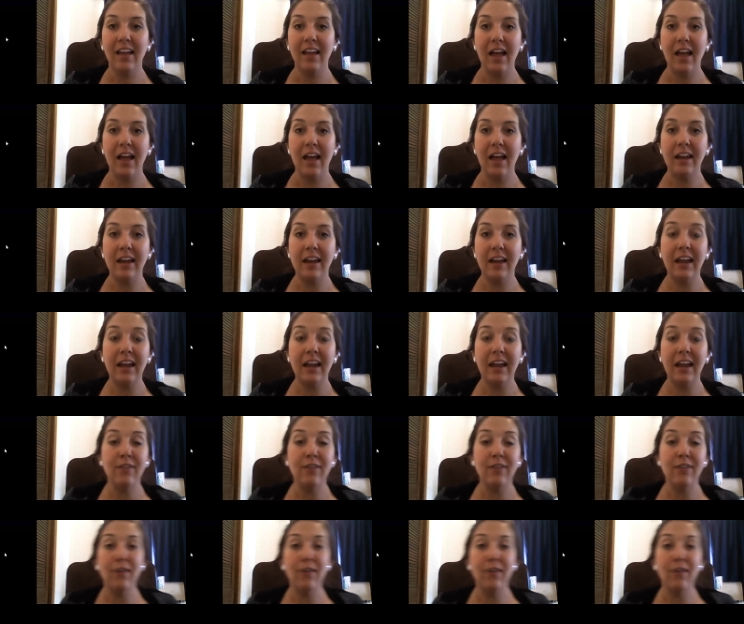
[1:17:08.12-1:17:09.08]
and again, if
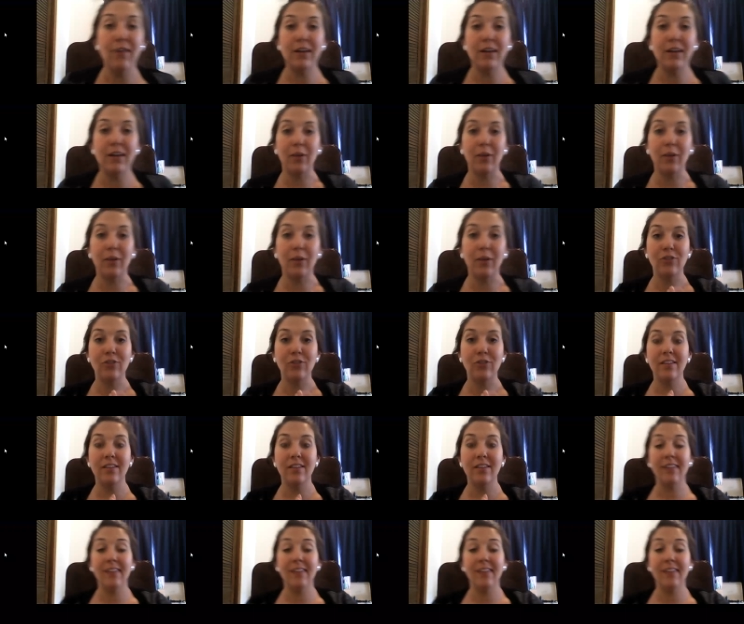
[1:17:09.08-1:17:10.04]
you have any
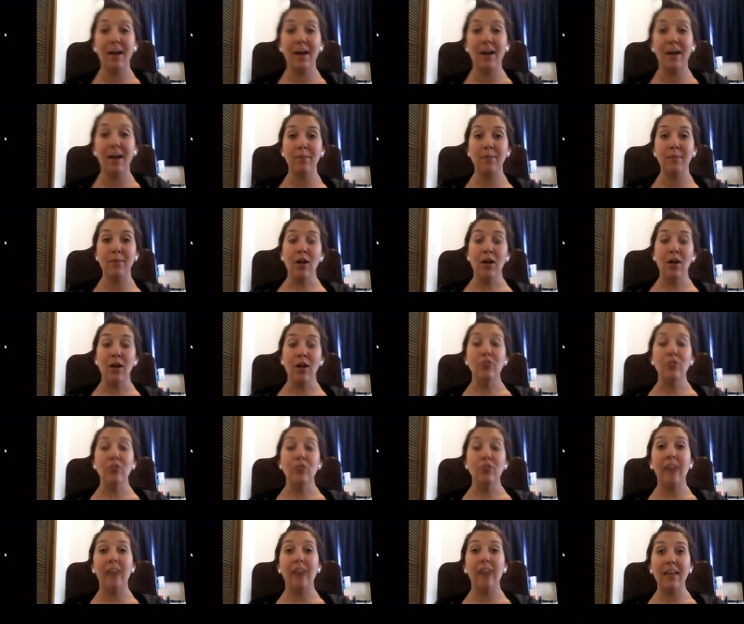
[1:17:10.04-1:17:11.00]
questions, um,
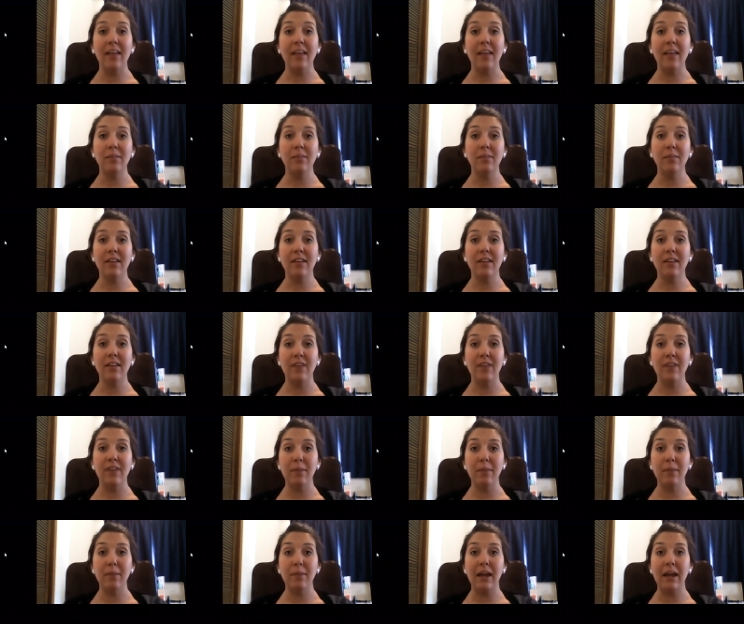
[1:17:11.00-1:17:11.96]
just add them to the
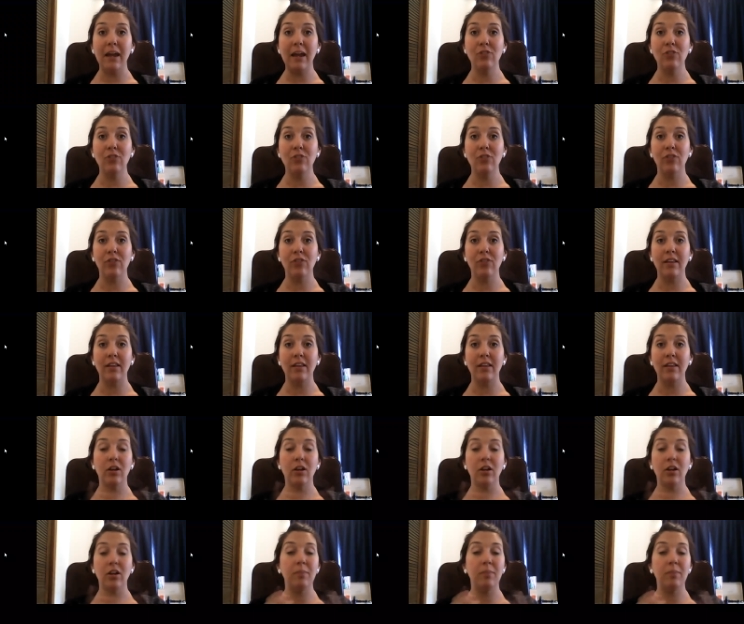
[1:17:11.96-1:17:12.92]
event page. Right there, you
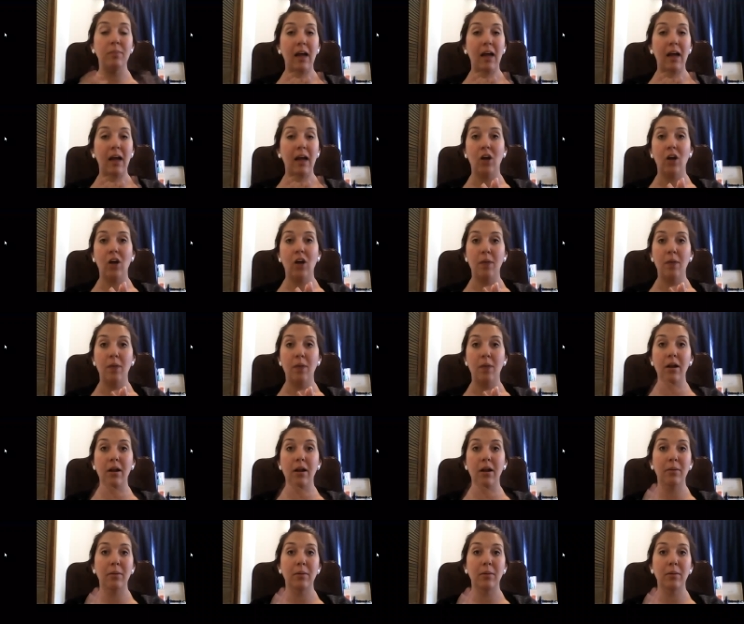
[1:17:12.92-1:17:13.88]
can add a comment.
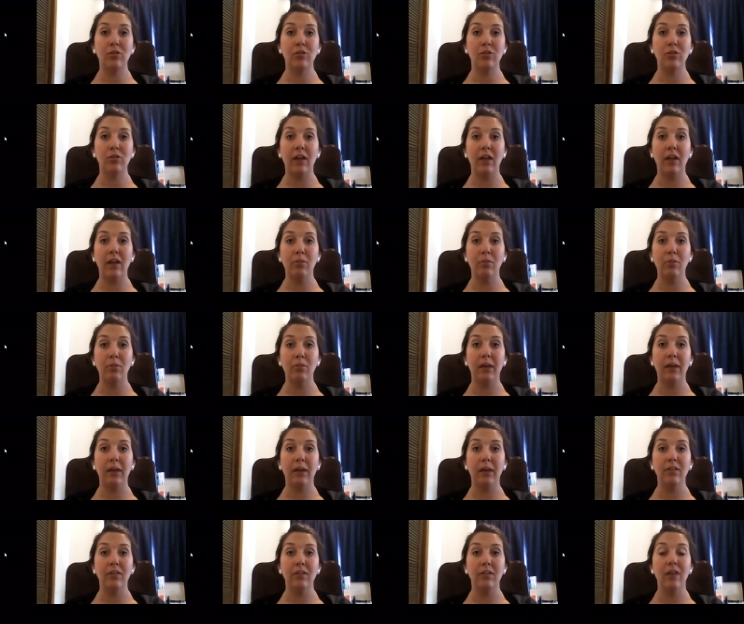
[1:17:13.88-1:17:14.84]
I'll make sure that I reply
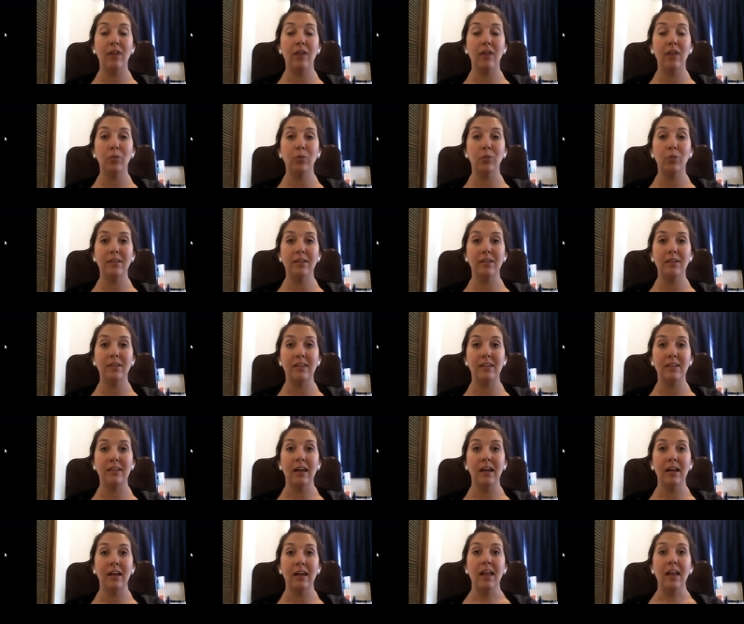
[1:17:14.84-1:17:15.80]
so that everyone can
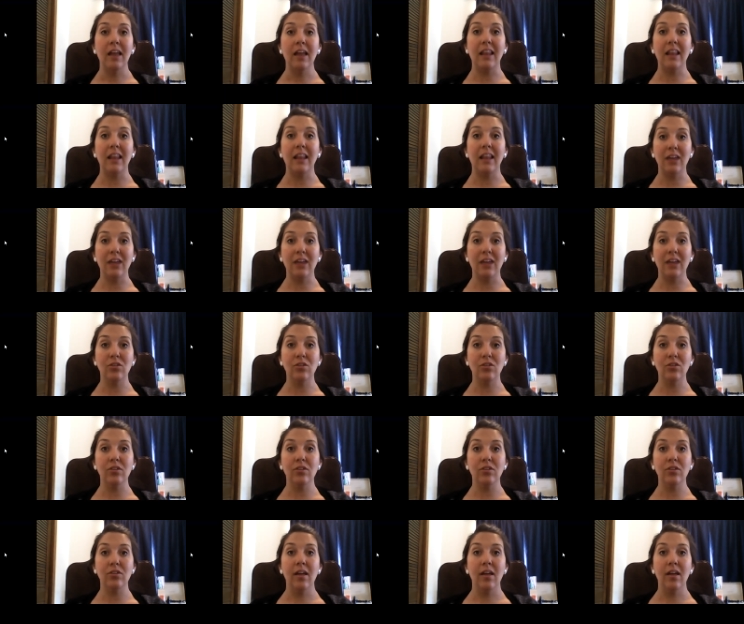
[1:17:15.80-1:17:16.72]
see the answers.